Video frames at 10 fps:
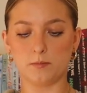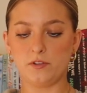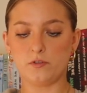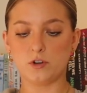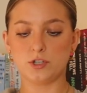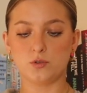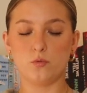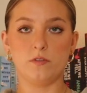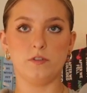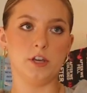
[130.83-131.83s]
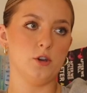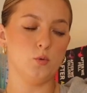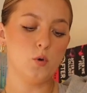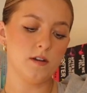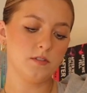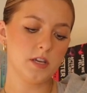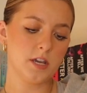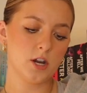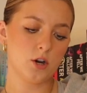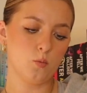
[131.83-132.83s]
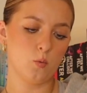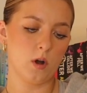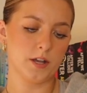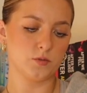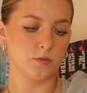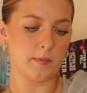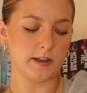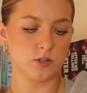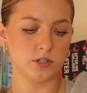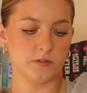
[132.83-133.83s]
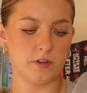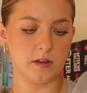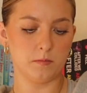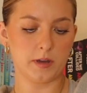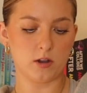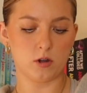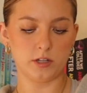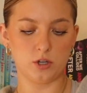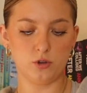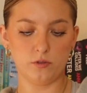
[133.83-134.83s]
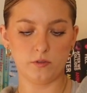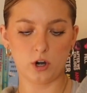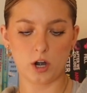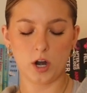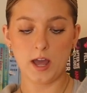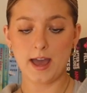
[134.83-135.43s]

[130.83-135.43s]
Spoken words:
My first review of the year was Reminders of Him by Colleen Hoover.